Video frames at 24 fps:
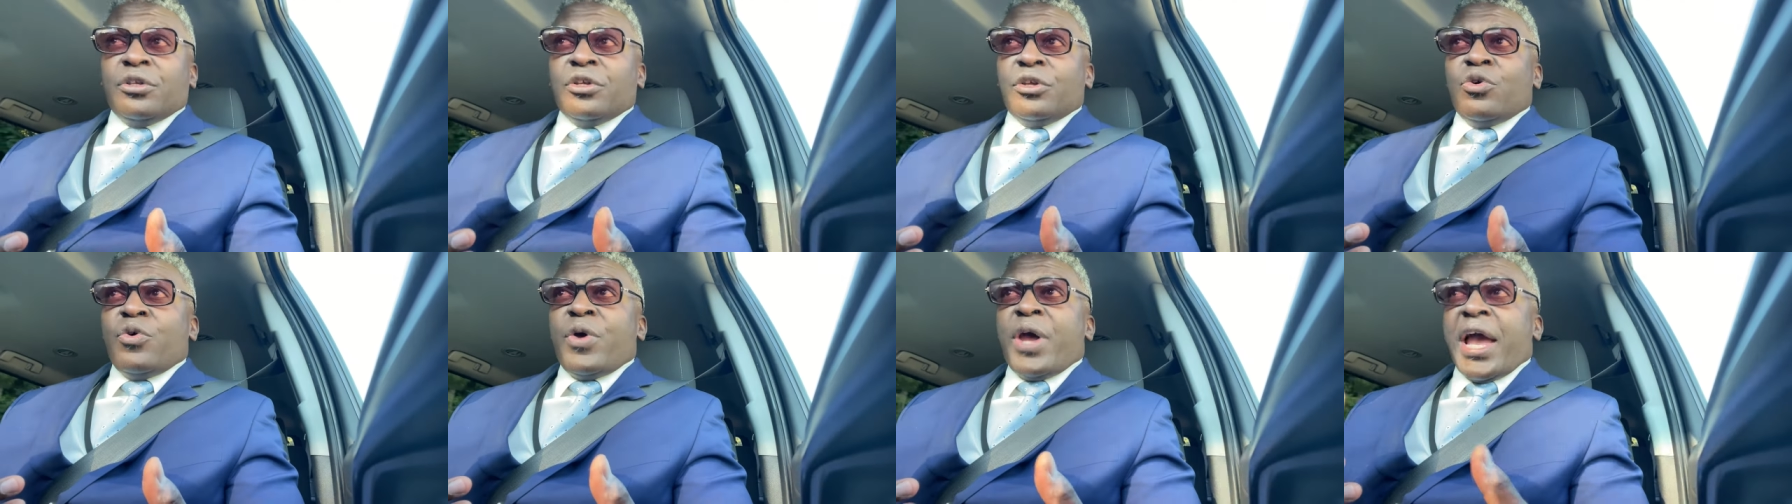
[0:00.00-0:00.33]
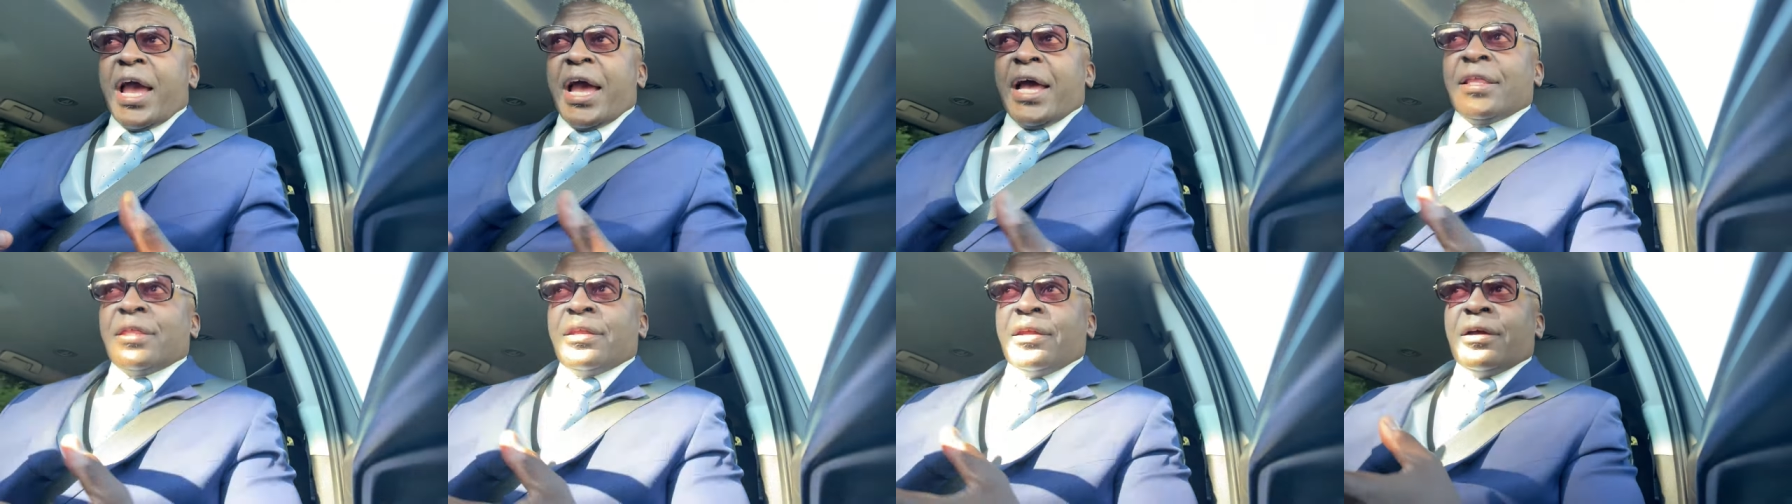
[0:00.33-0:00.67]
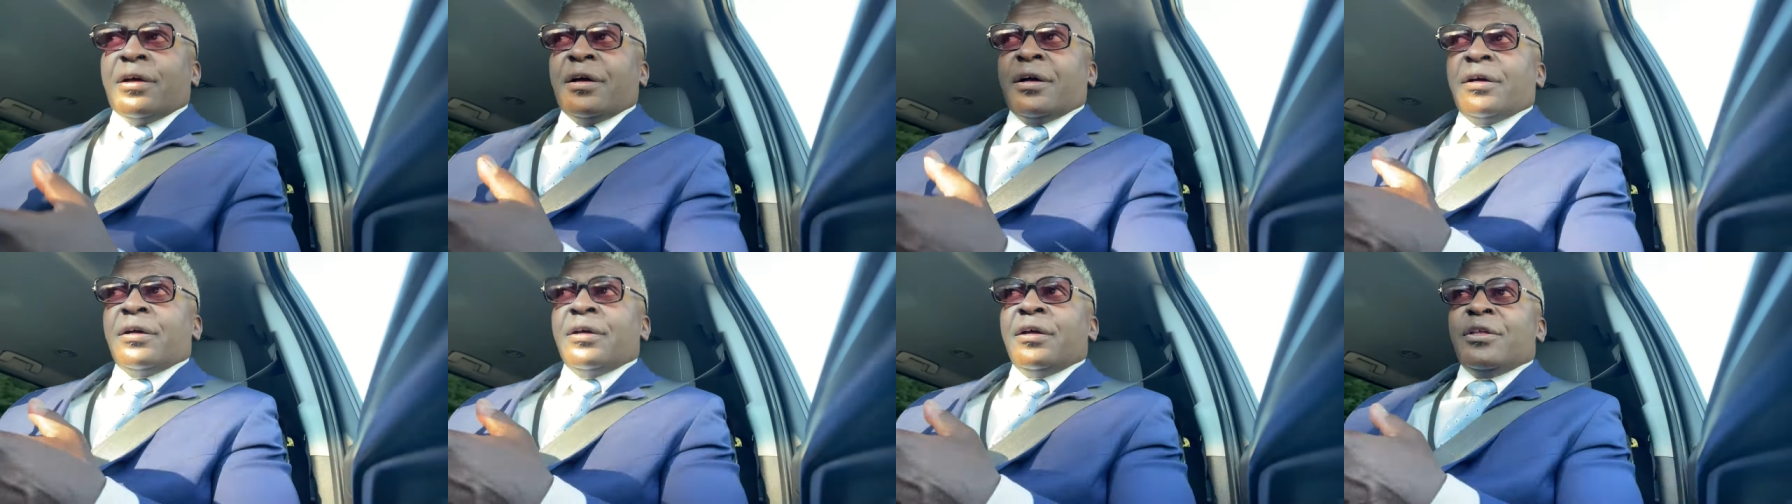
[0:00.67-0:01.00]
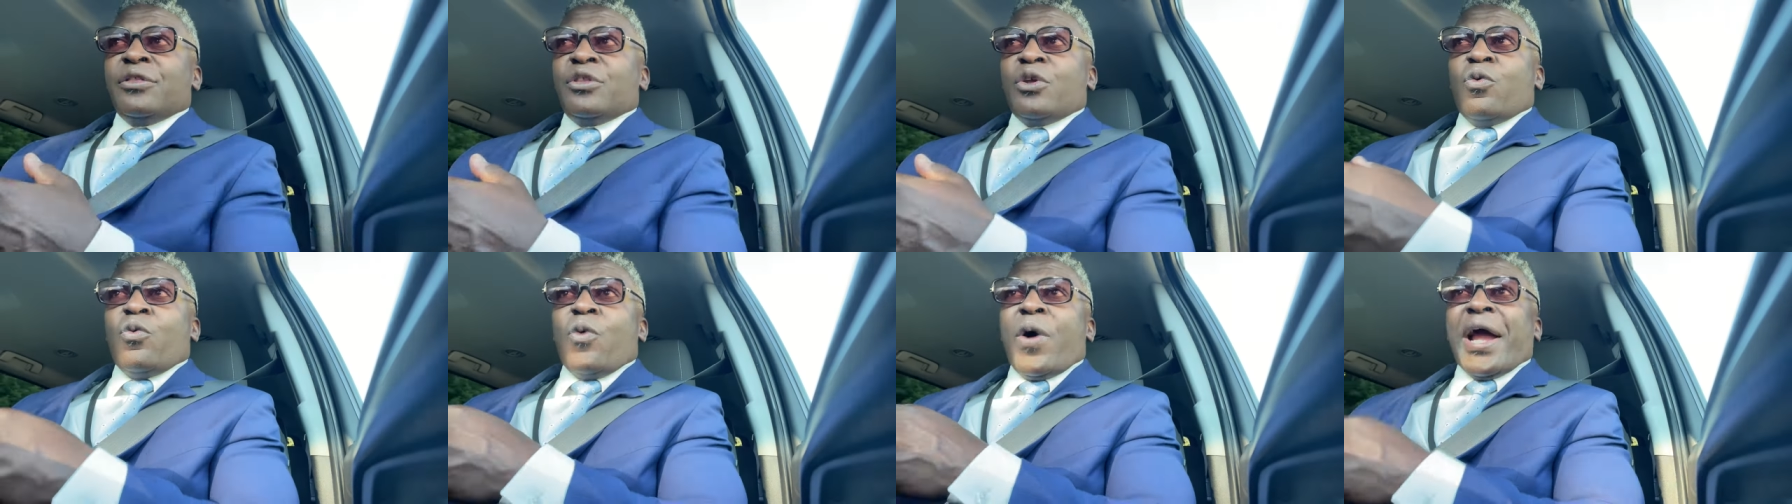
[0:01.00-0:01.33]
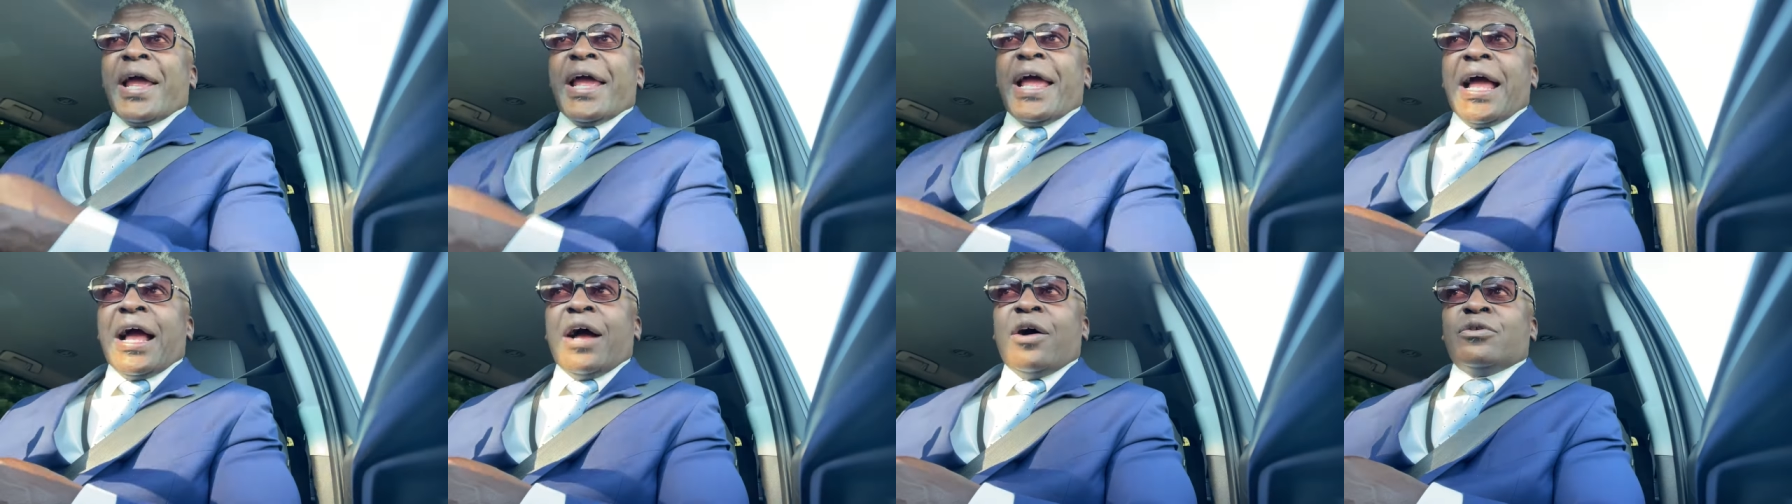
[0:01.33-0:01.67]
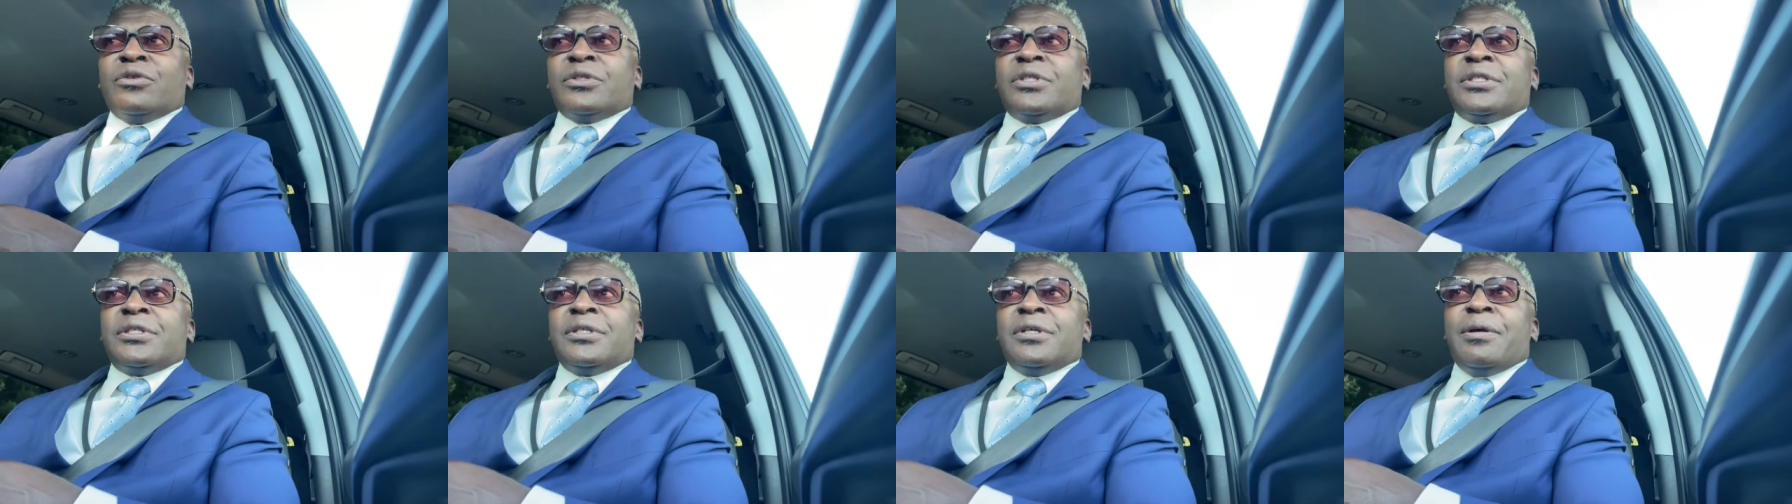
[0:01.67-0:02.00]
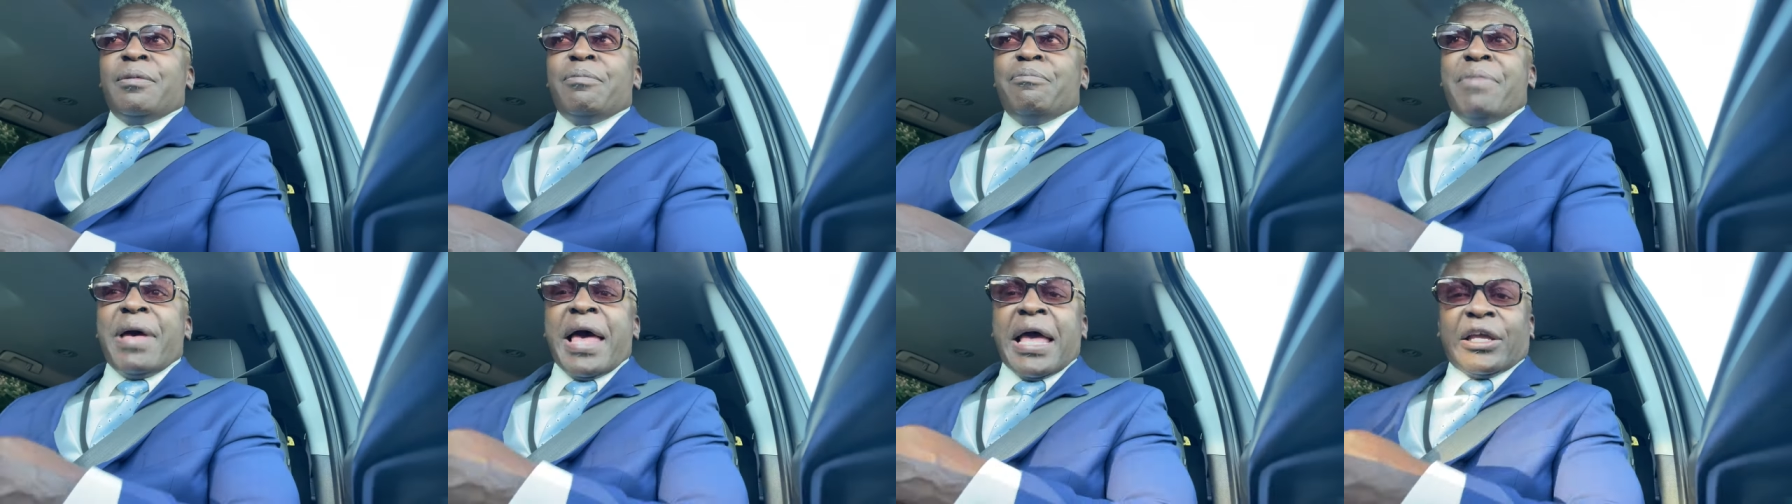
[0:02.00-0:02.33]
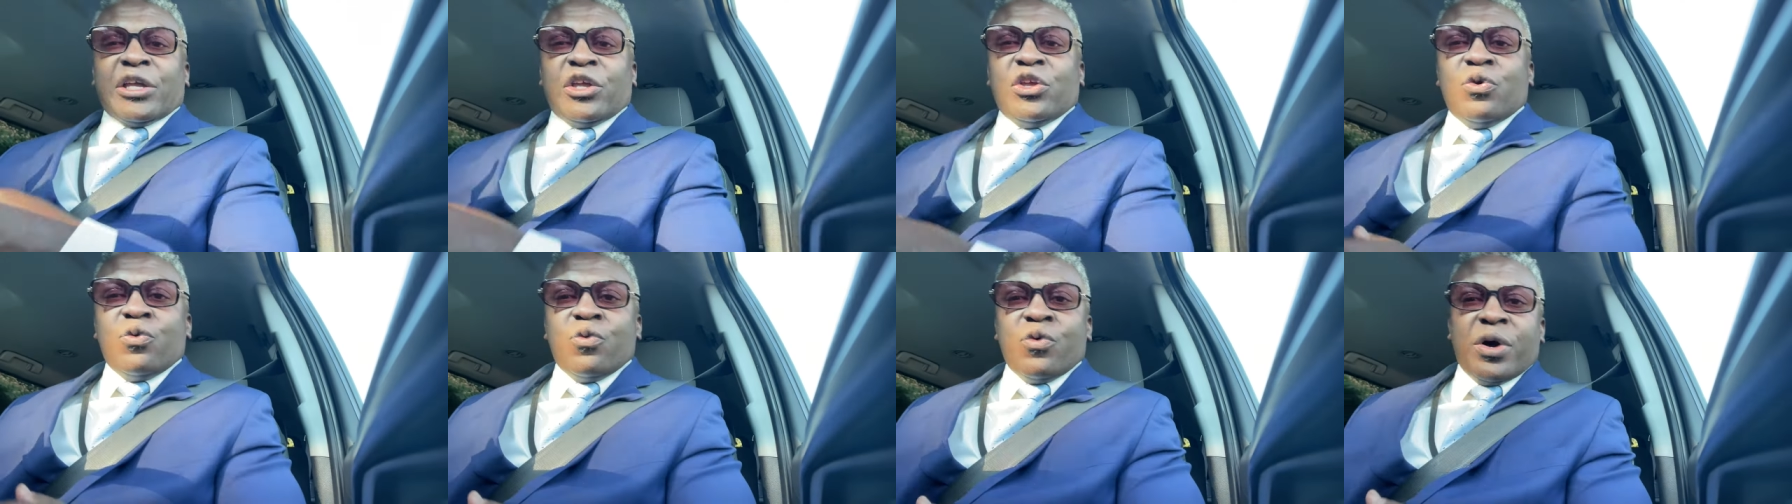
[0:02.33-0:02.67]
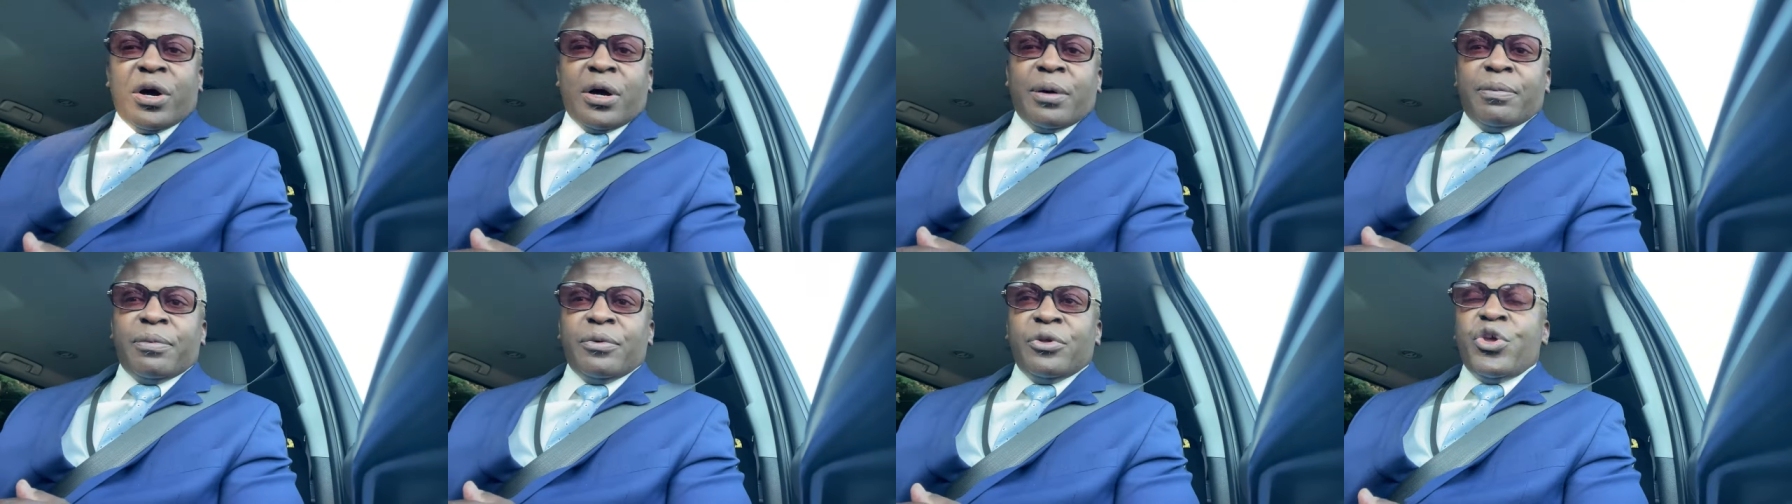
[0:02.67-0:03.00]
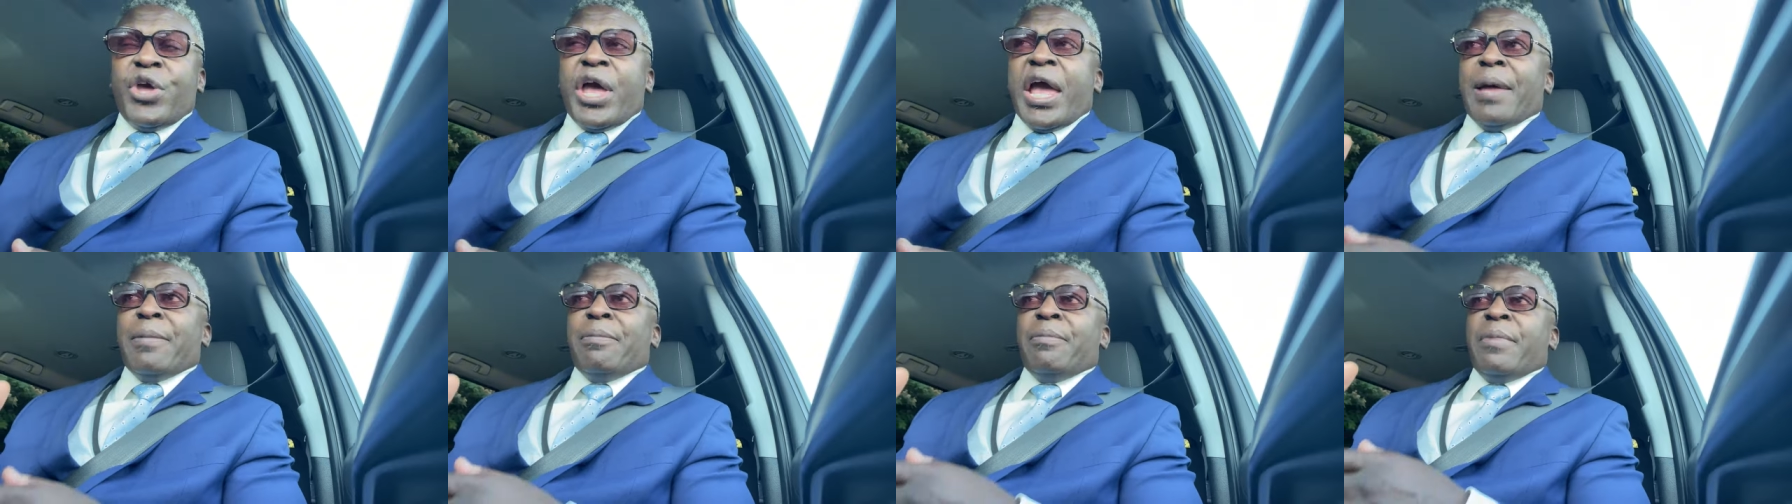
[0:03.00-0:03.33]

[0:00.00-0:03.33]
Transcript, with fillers: You had the, the White House backing you up. You had